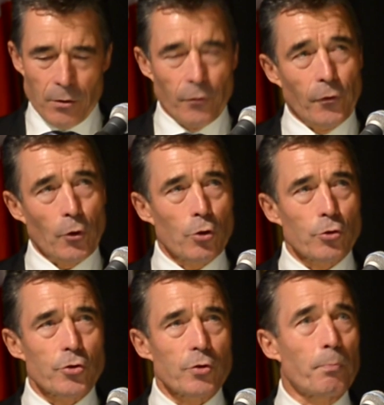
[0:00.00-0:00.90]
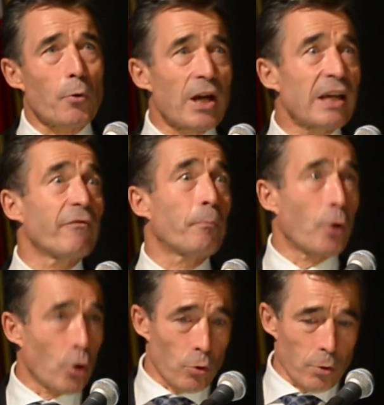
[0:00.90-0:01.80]
Those brave
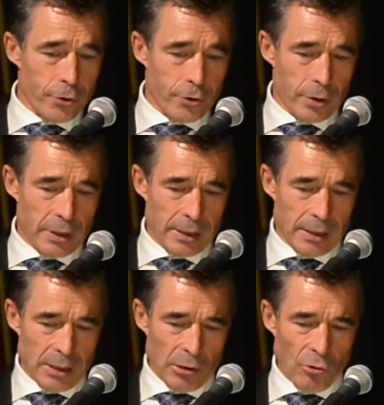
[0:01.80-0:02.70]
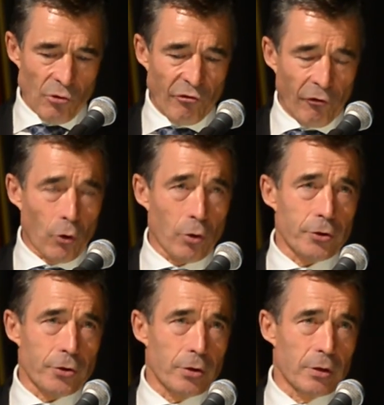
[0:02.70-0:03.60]
Poles
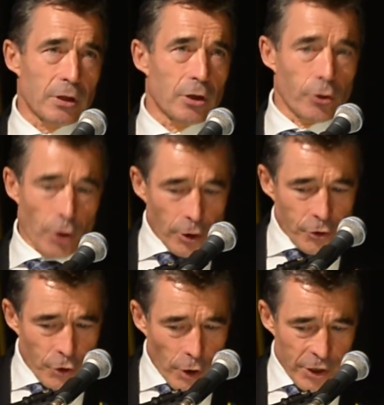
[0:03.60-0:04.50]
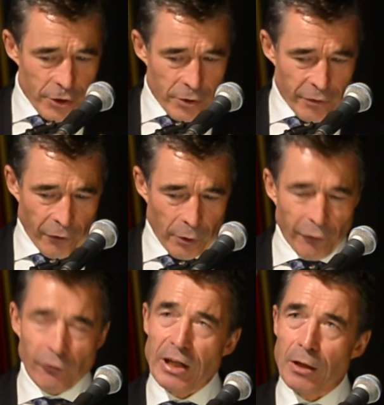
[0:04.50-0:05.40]
fought not just for the
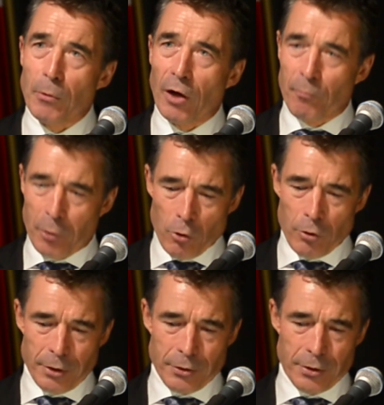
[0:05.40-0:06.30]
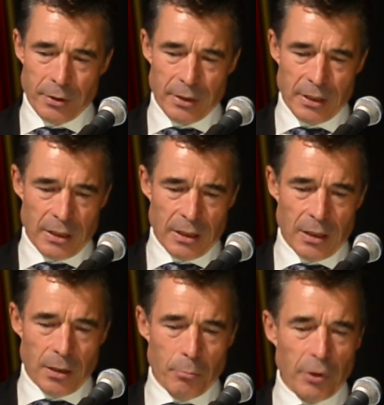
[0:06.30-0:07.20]
freedom of Poland,
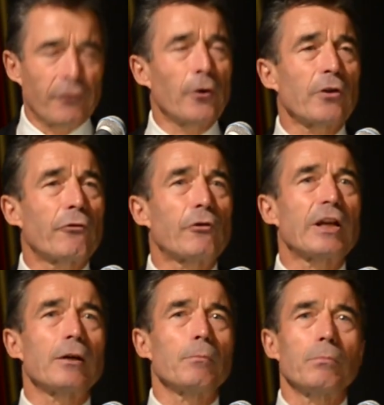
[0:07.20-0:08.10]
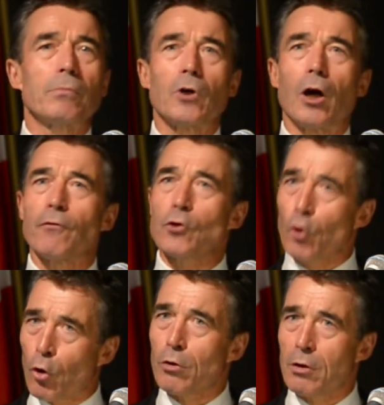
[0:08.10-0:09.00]
but for the freedom of us
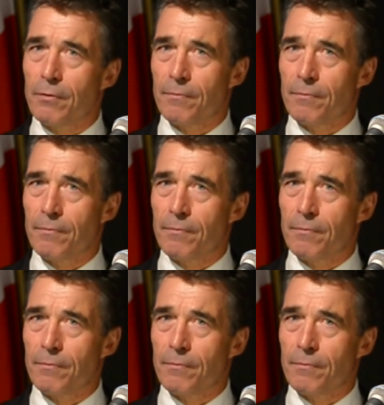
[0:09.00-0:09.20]
all.